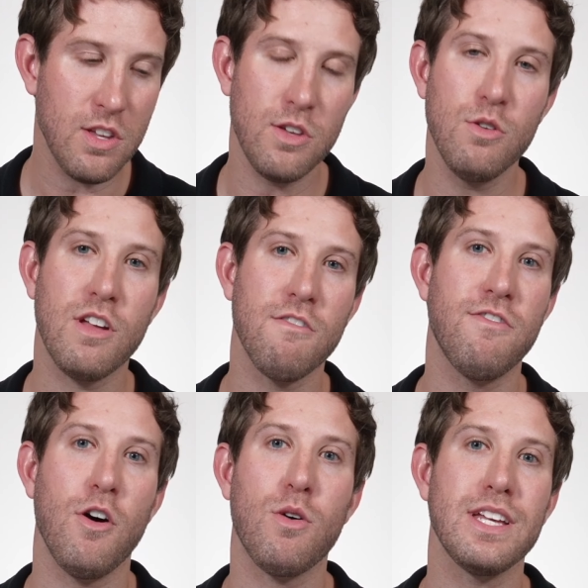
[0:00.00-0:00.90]
you can
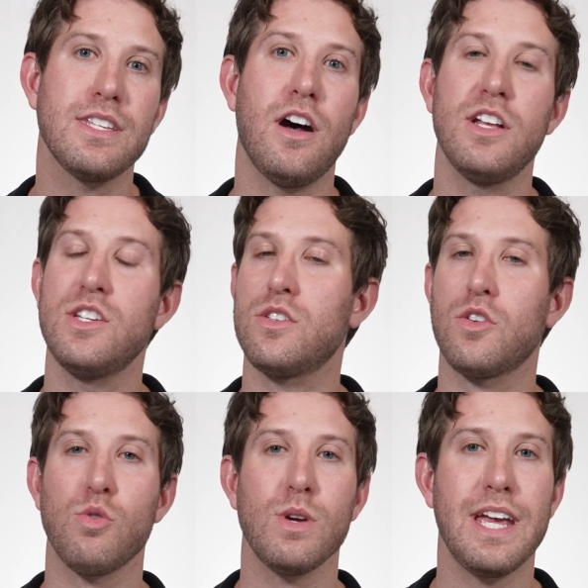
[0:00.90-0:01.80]
focus on just
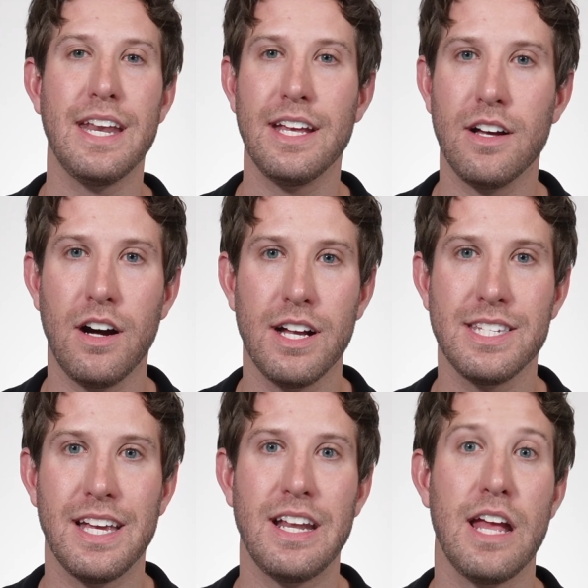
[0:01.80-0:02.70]
creating
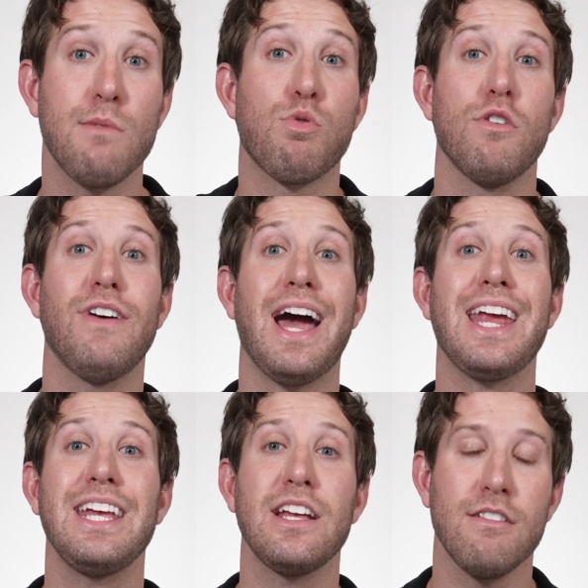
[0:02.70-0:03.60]
content and
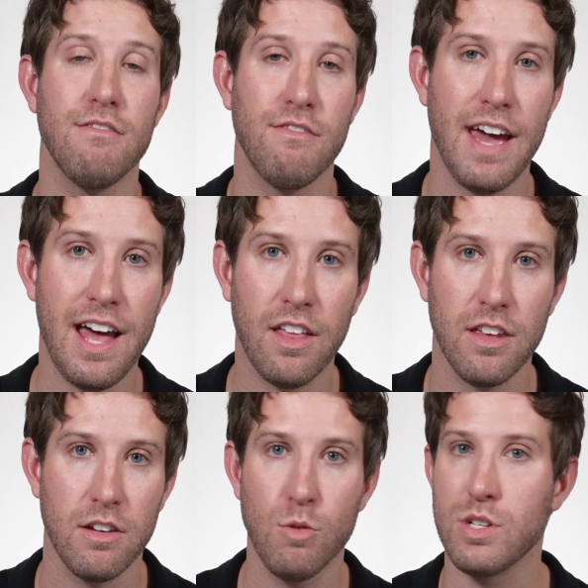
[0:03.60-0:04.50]
providing
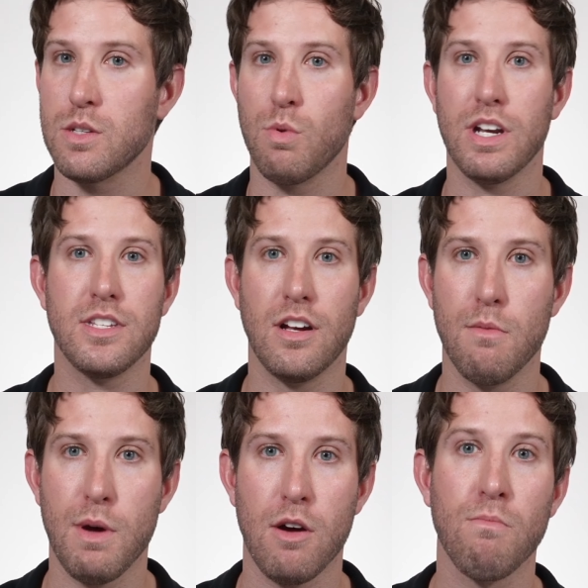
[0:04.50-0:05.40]
value, which is what it's all
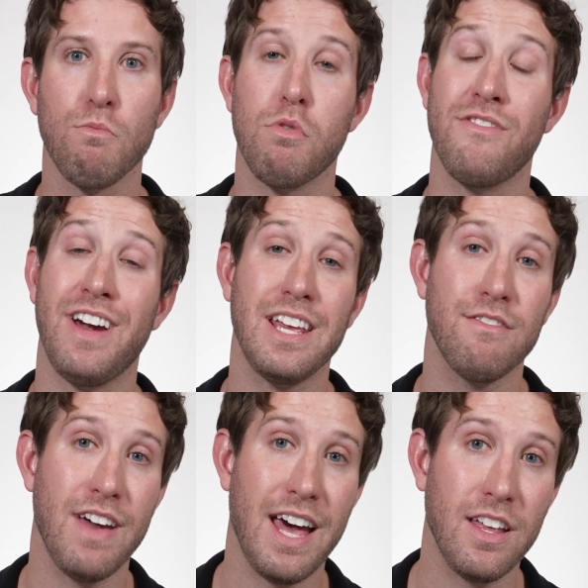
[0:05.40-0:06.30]
about, providing
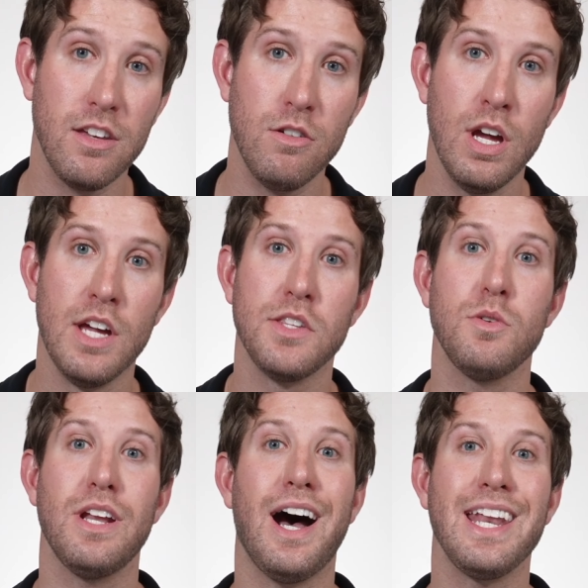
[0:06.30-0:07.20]
value to
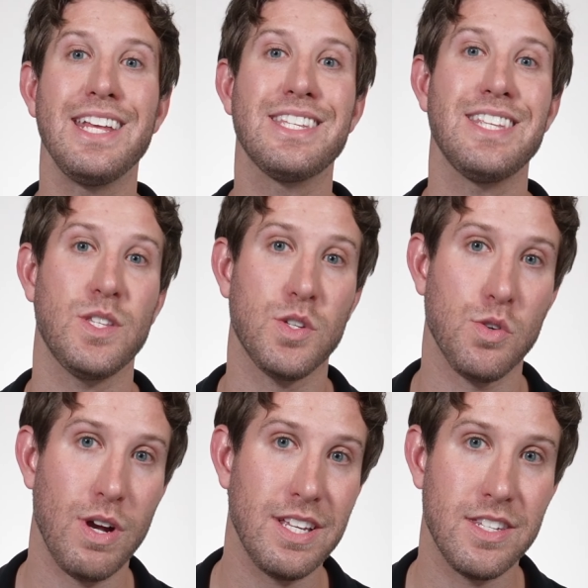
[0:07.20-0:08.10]
an audience that
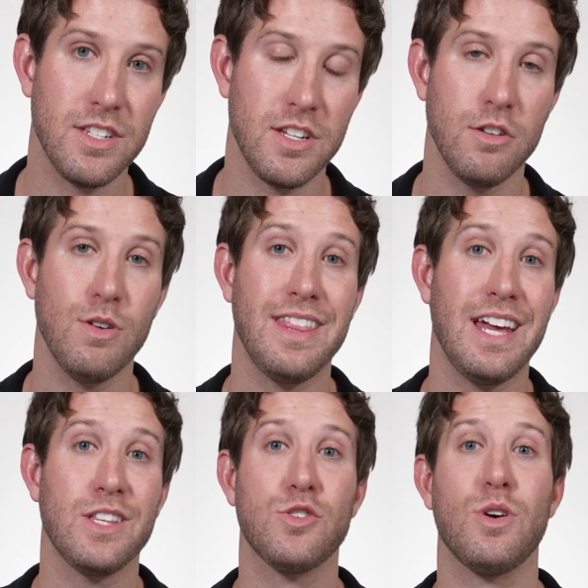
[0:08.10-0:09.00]
trusts you, and
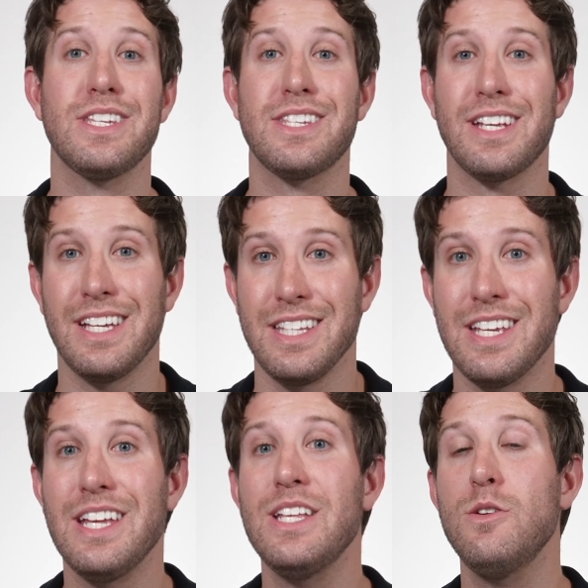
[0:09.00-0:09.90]
that trust
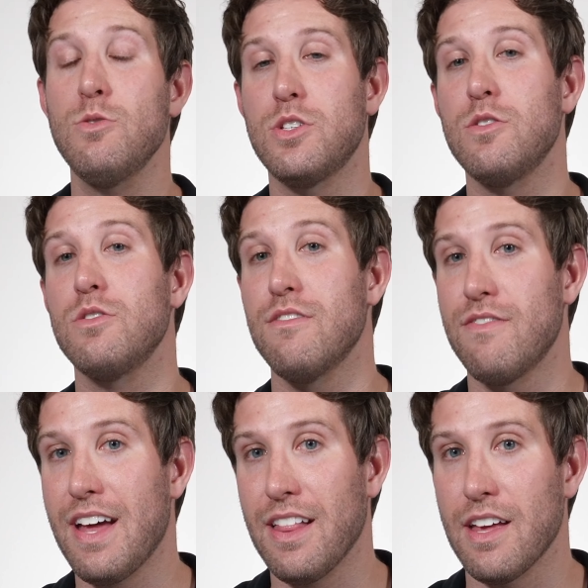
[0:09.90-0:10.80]
continues to
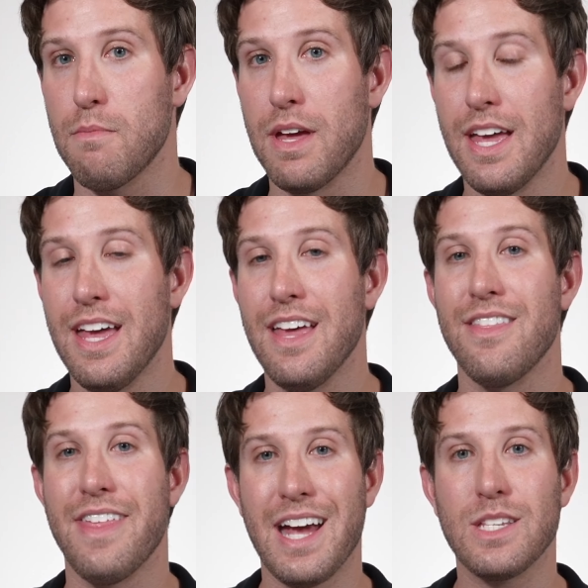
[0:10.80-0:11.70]
develop,
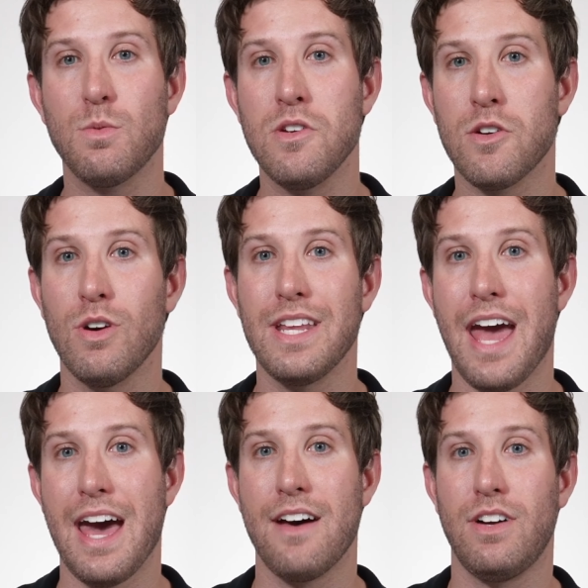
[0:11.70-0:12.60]
that's when you're going to
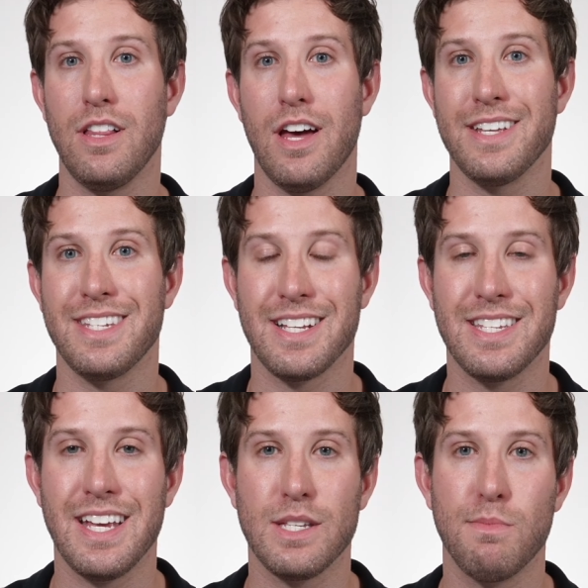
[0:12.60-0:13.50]
have a lot of
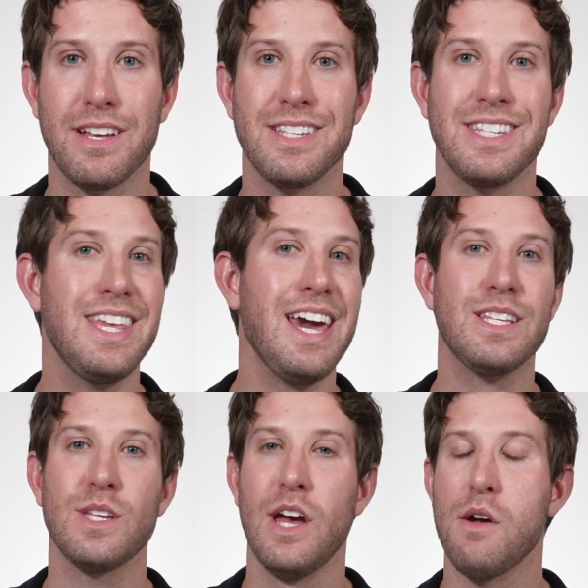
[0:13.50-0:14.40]
success. Because
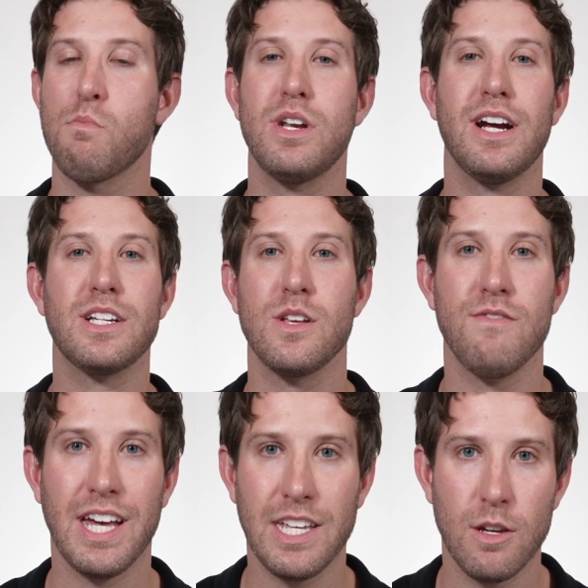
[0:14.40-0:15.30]
yes, production
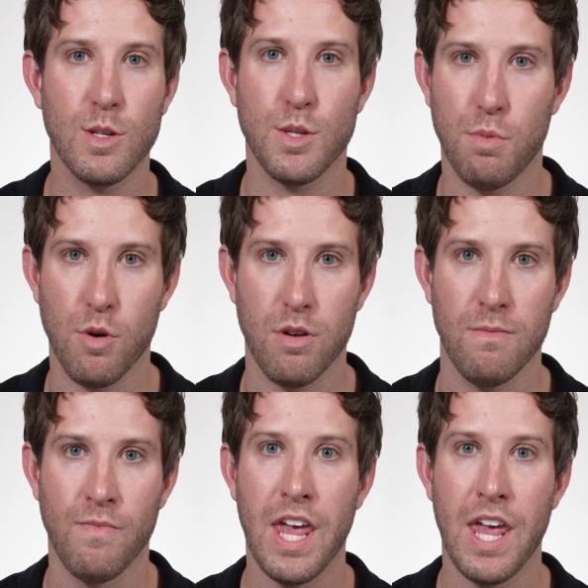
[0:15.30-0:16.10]
value is important.